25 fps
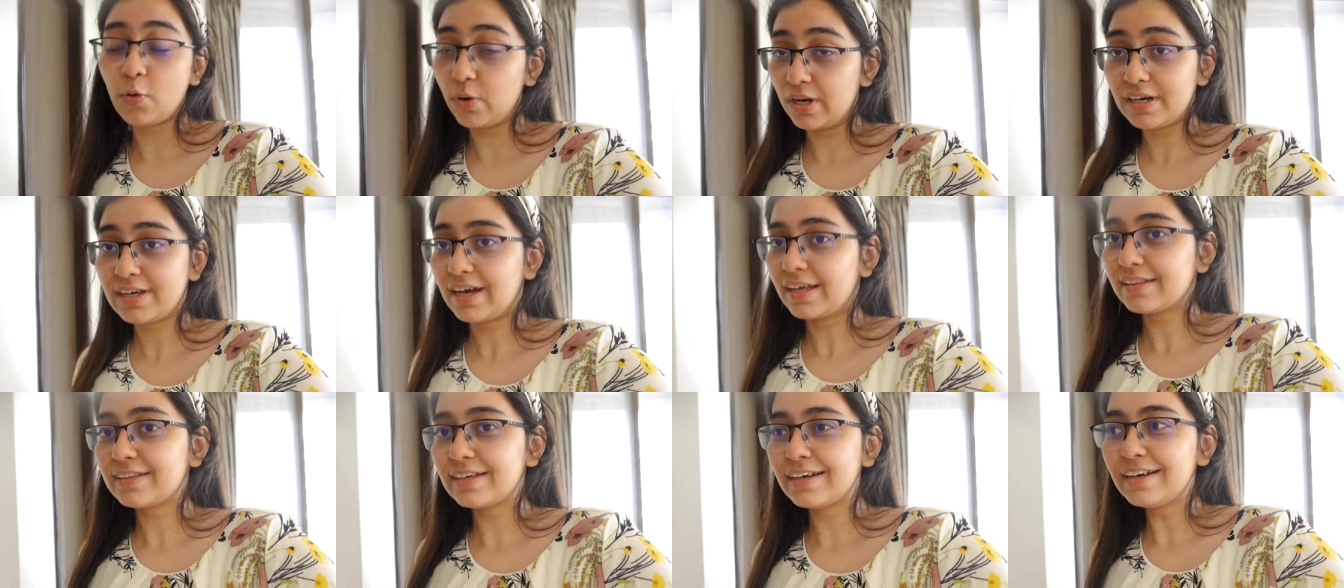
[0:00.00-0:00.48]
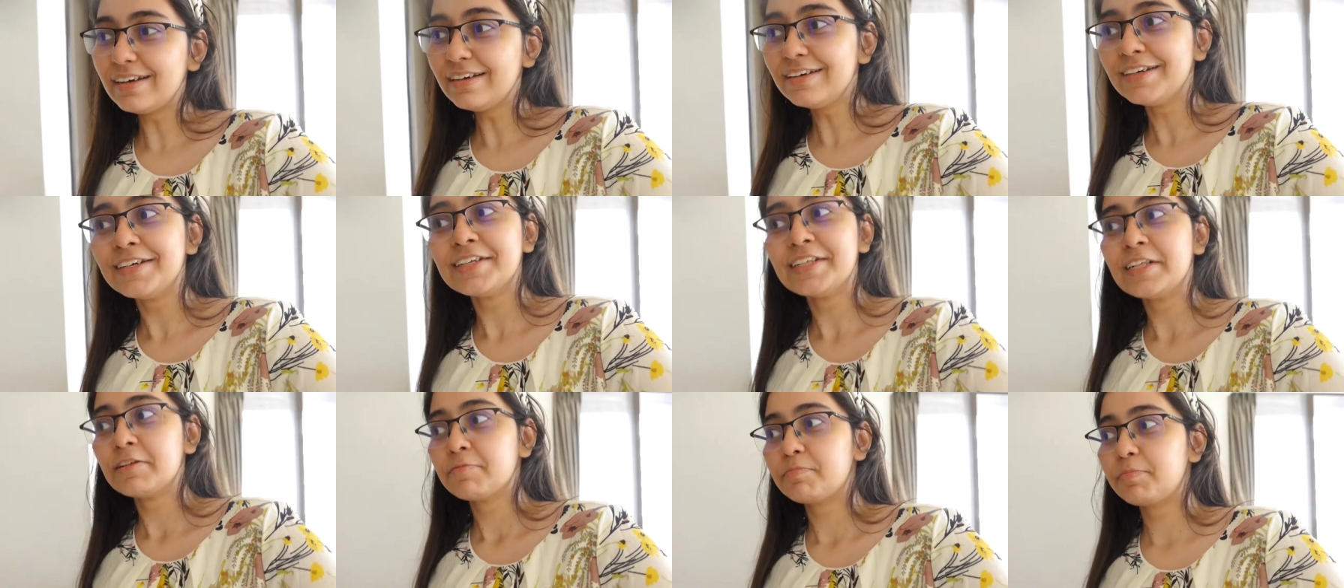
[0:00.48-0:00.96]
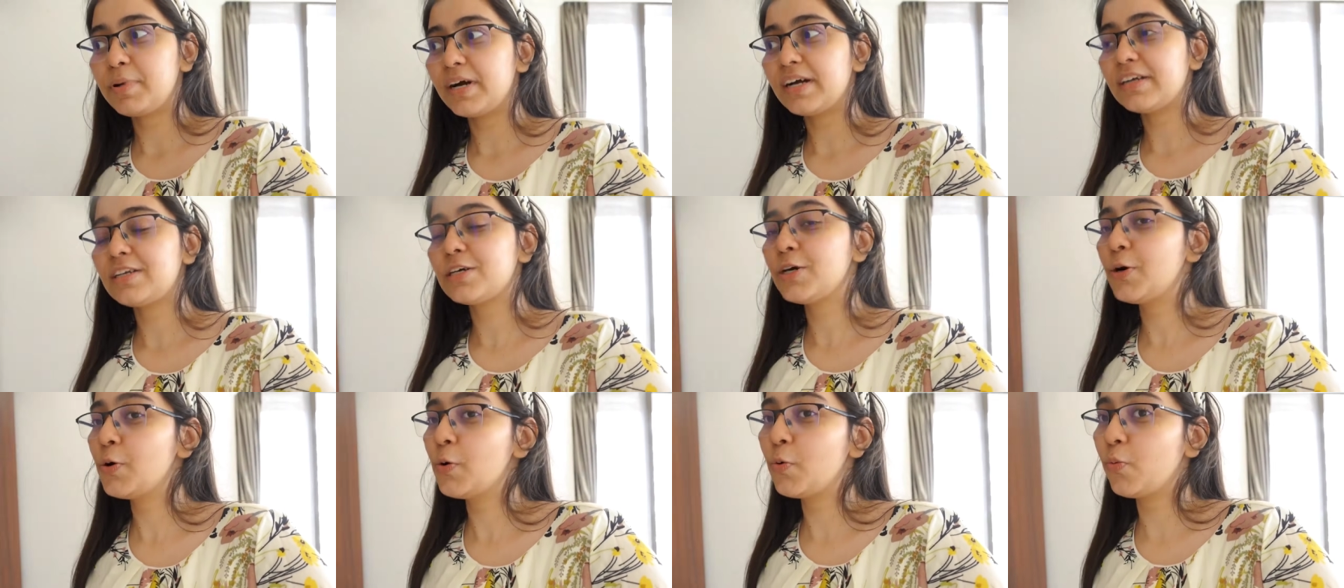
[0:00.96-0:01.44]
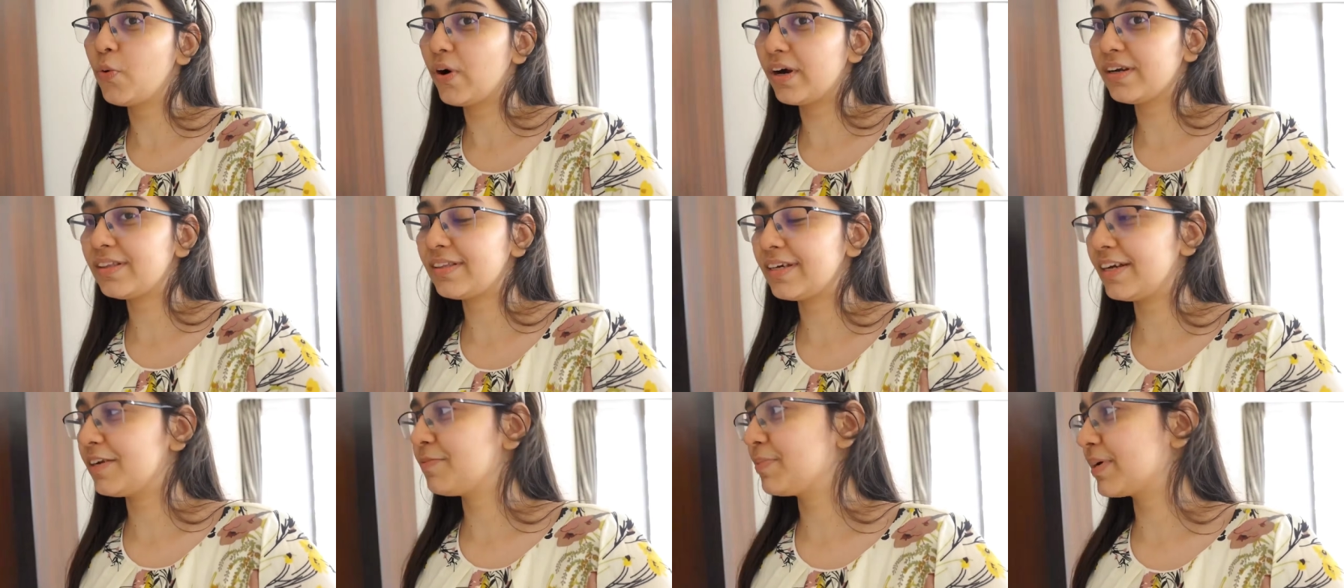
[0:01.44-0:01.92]
Kolkata, but
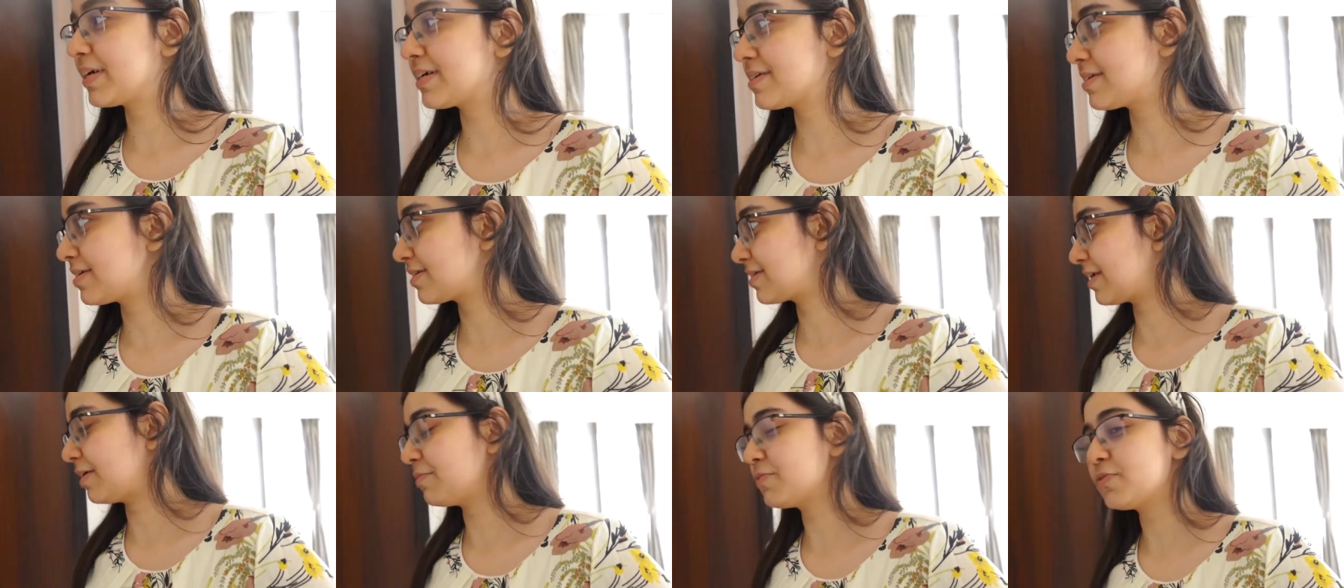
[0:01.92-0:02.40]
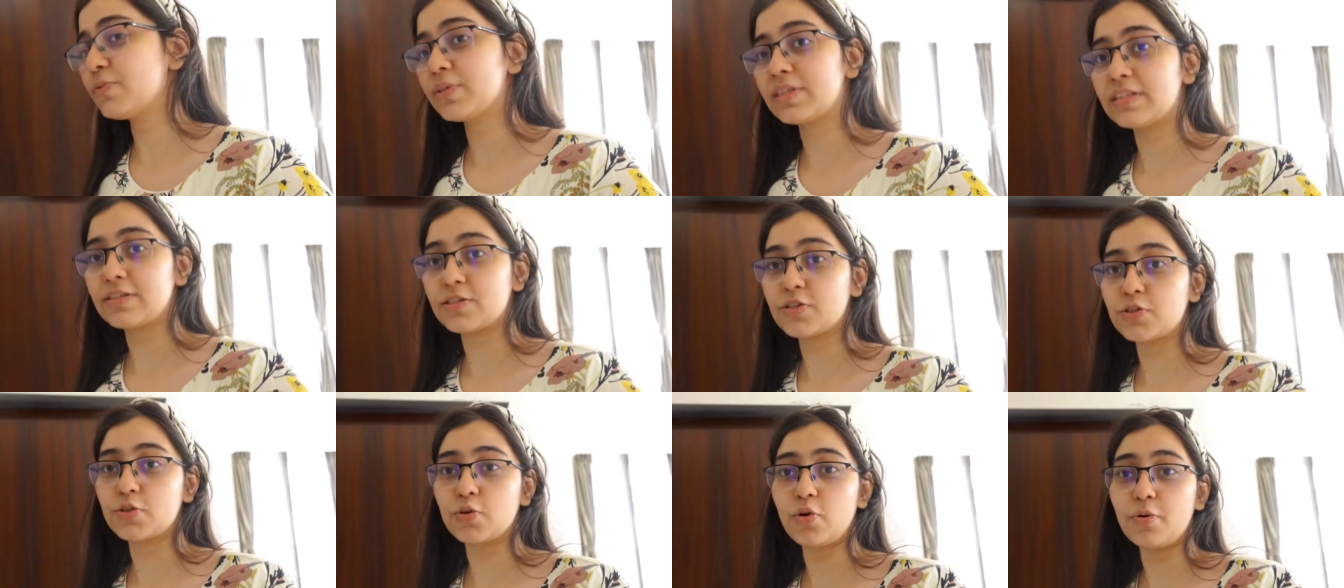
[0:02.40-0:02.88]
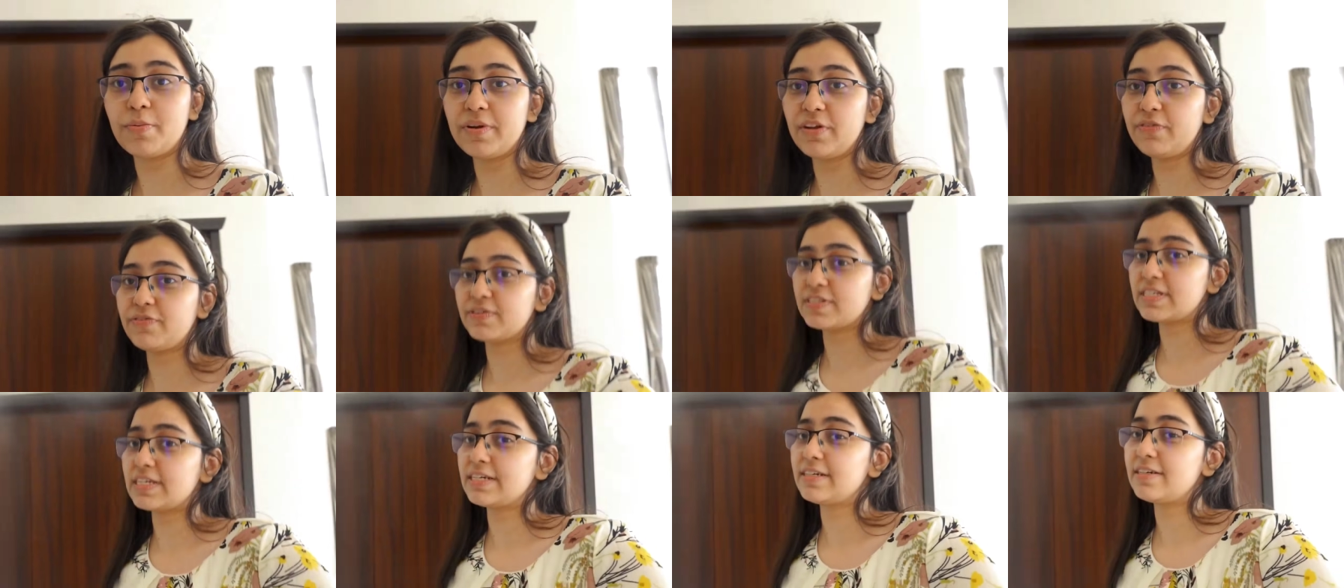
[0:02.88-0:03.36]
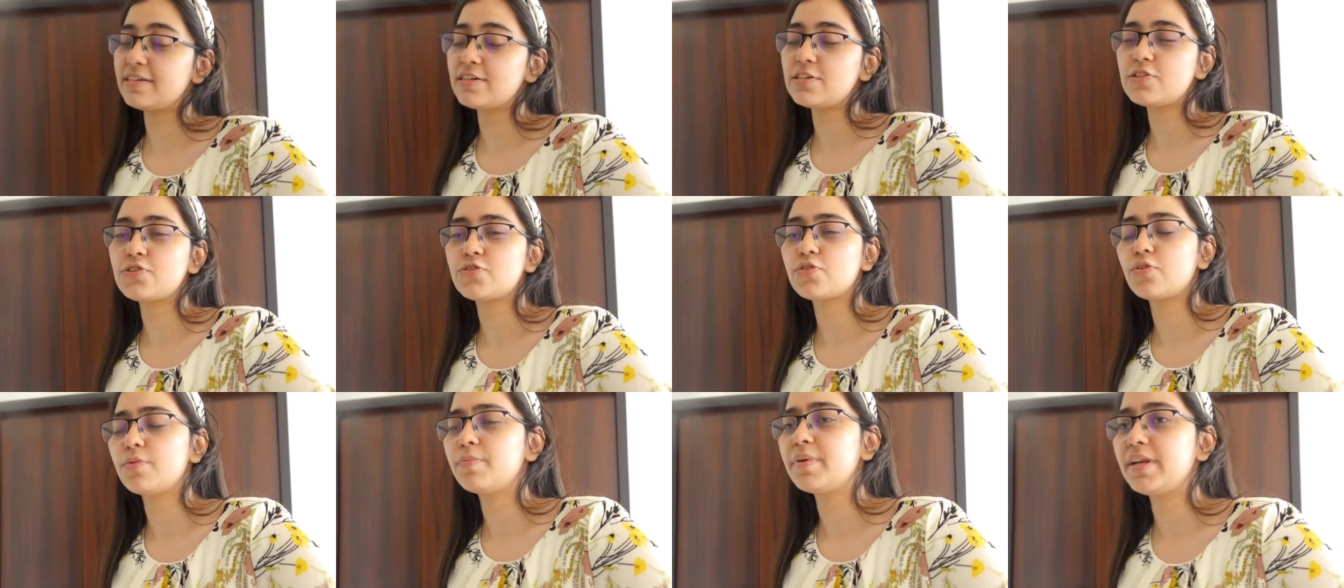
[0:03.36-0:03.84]
worth it because it comes with so many
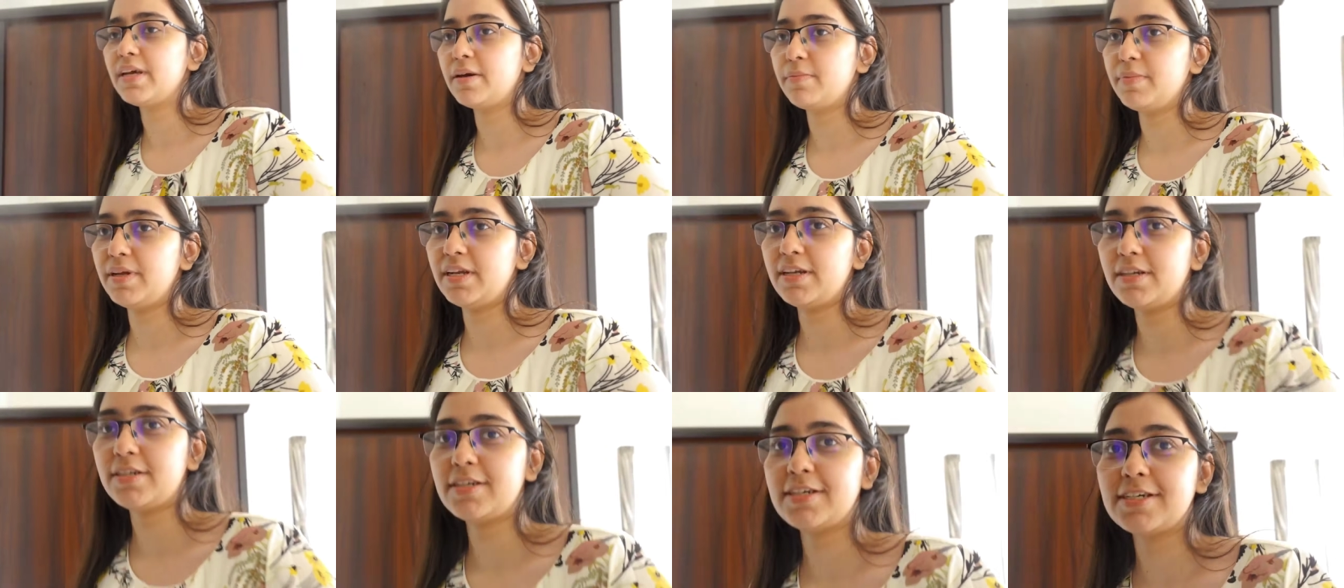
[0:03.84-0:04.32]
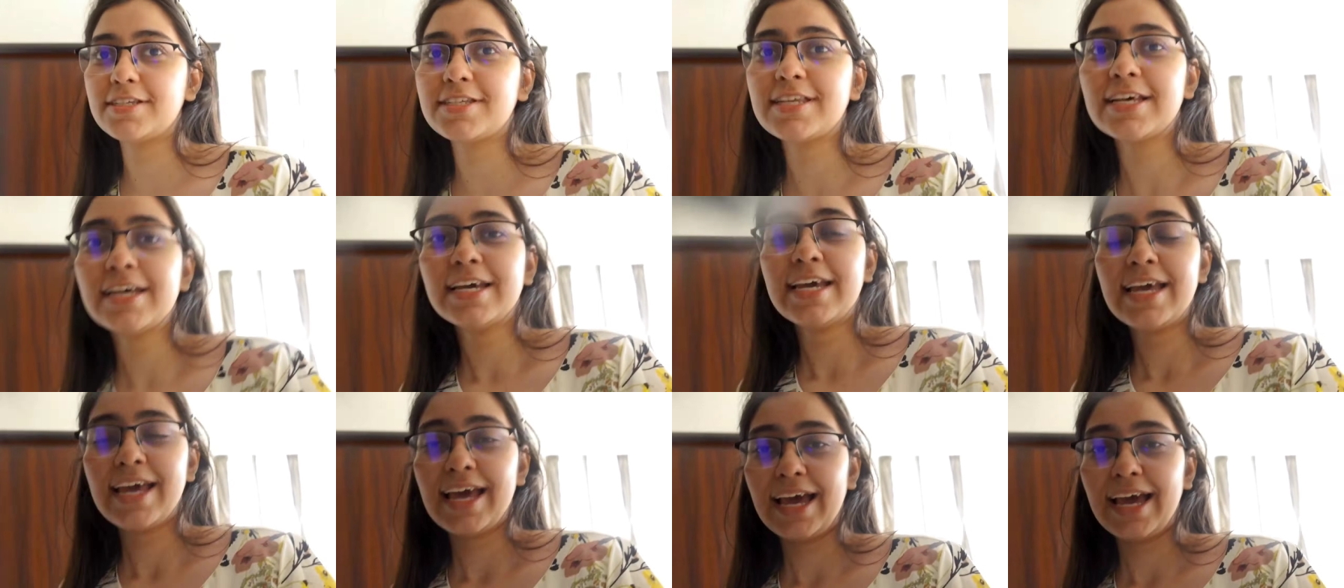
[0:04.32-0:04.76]
facilities, so many amenities.